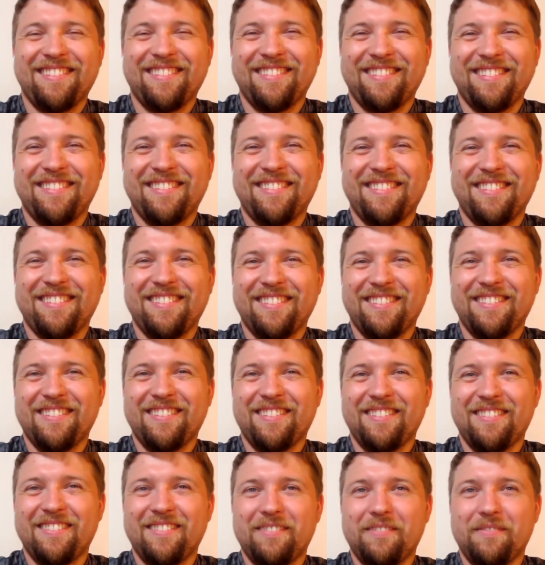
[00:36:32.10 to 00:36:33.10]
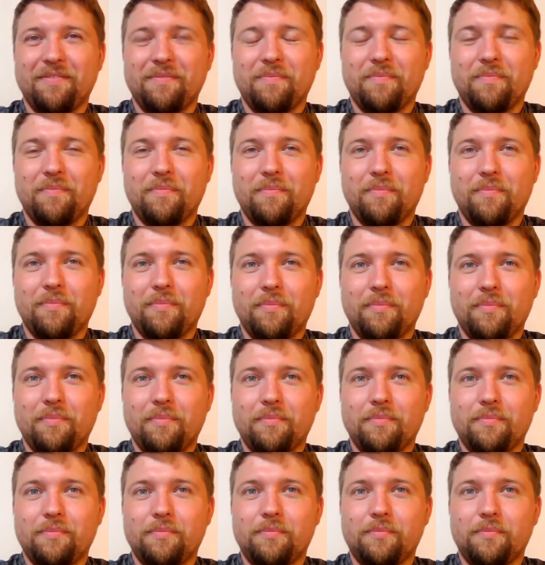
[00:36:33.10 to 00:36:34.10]

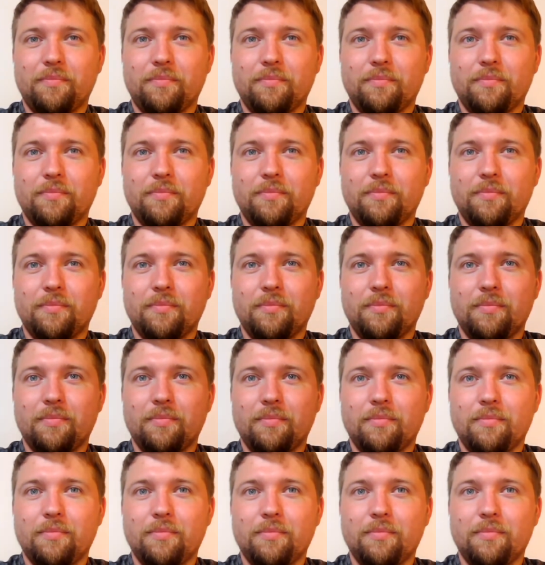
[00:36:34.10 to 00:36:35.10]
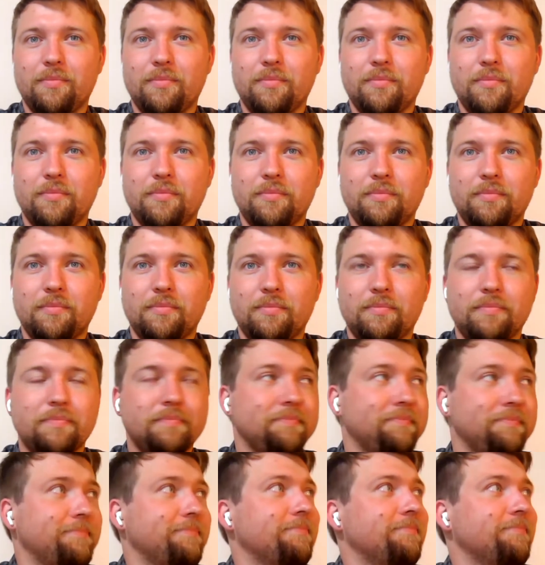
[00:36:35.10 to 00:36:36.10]

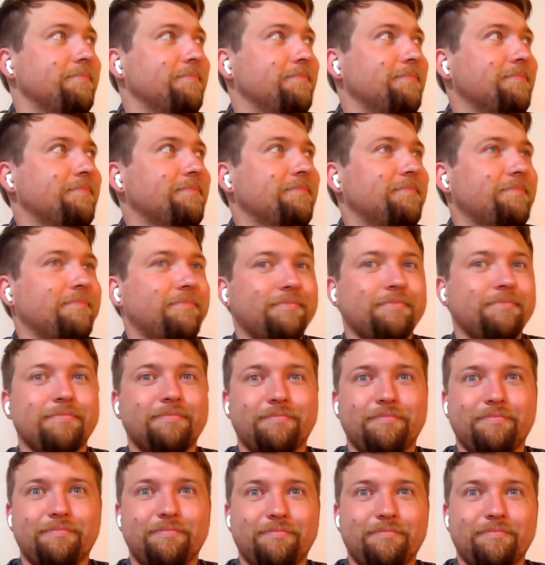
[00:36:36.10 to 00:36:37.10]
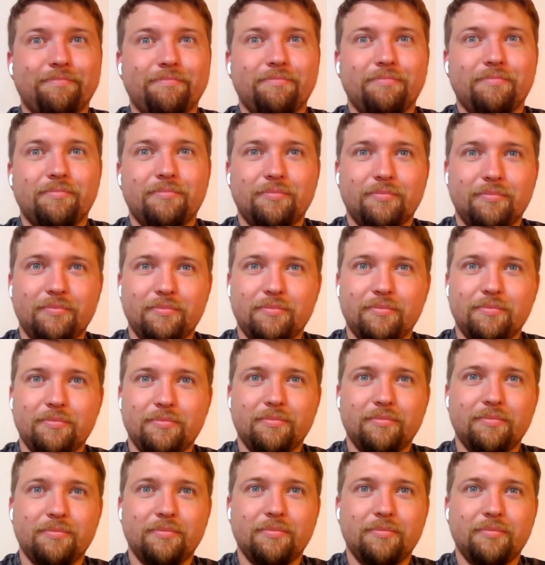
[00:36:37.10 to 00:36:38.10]

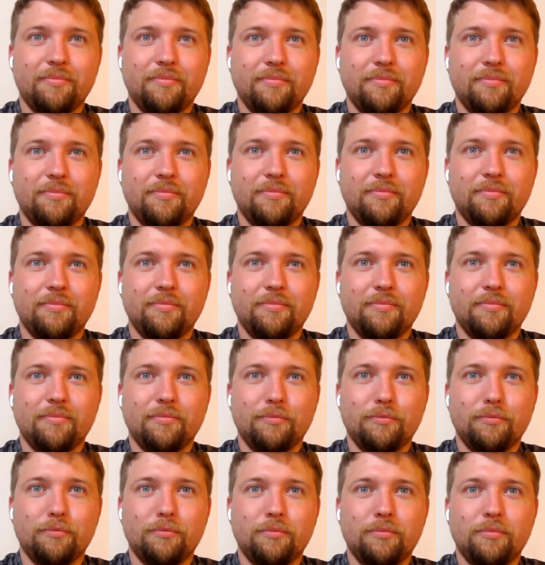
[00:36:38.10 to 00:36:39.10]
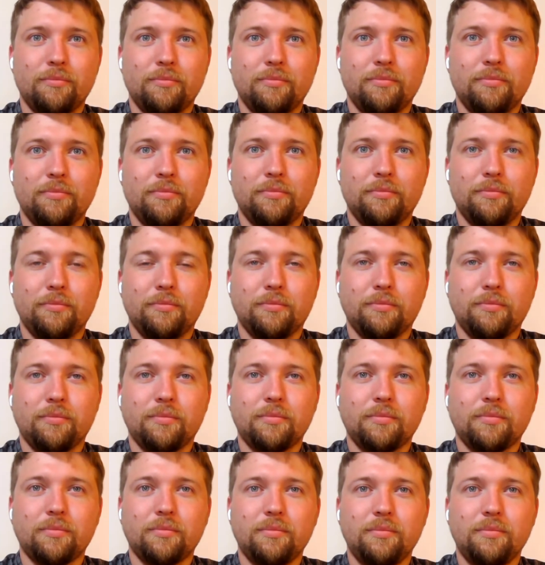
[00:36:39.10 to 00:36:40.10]
(silent)